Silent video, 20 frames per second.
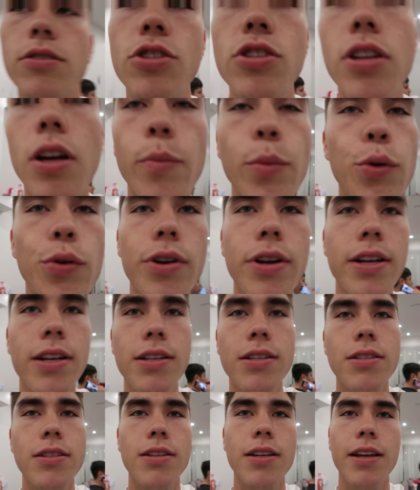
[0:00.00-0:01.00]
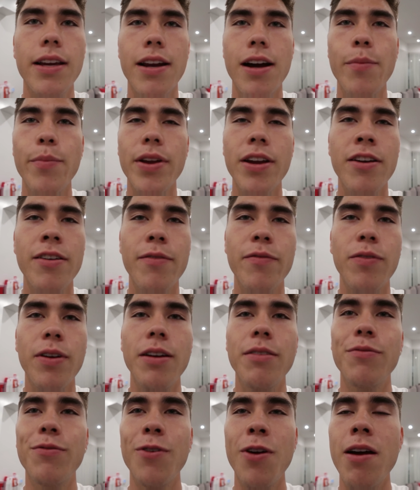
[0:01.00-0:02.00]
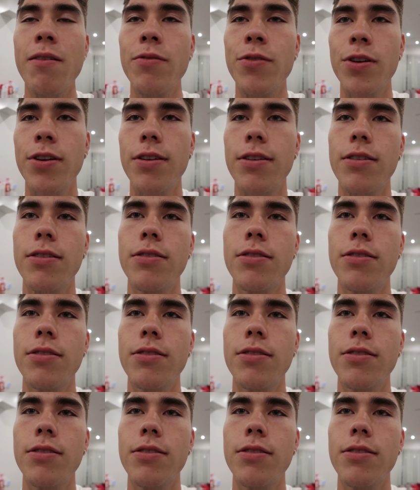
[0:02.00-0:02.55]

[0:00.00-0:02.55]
Just tell me where it is, and I'll be your friend forever.